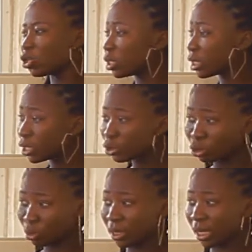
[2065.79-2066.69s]
You didn't
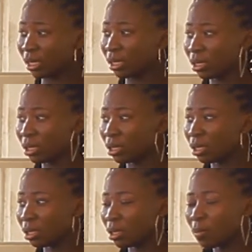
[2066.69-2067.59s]
stop there.
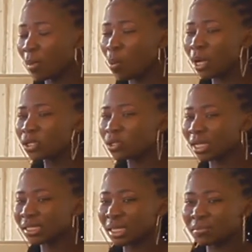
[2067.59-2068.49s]
But once you
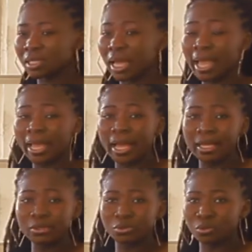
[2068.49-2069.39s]
accept that I
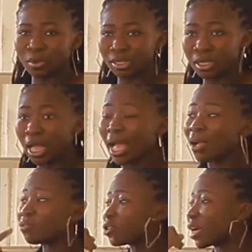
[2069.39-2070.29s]
can't do it, I
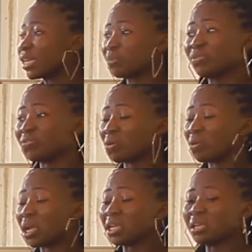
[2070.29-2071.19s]
have tried it
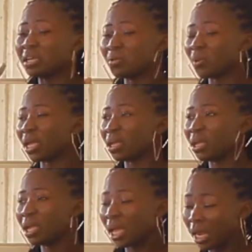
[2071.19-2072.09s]
before and it didn't work.
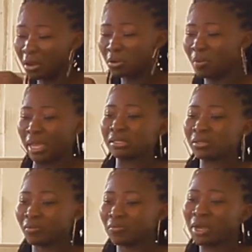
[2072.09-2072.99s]
And I know
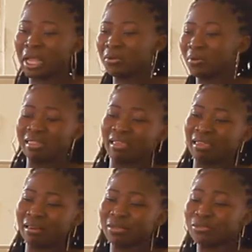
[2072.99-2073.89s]
myself, when I do it
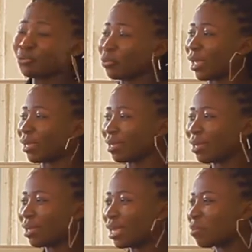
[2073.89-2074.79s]
again, it won't work.
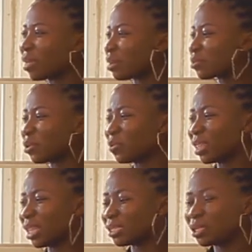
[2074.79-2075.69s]
It becomes your
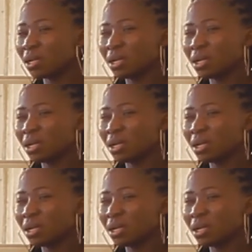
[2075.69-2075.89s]
weakness.